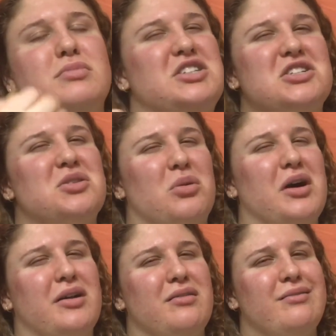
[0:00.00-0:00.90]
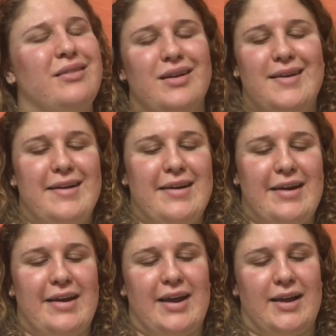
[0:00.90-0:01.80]
It's just so good.
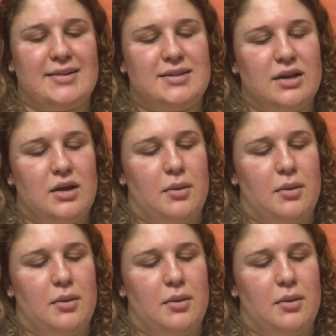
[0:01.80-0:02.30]
It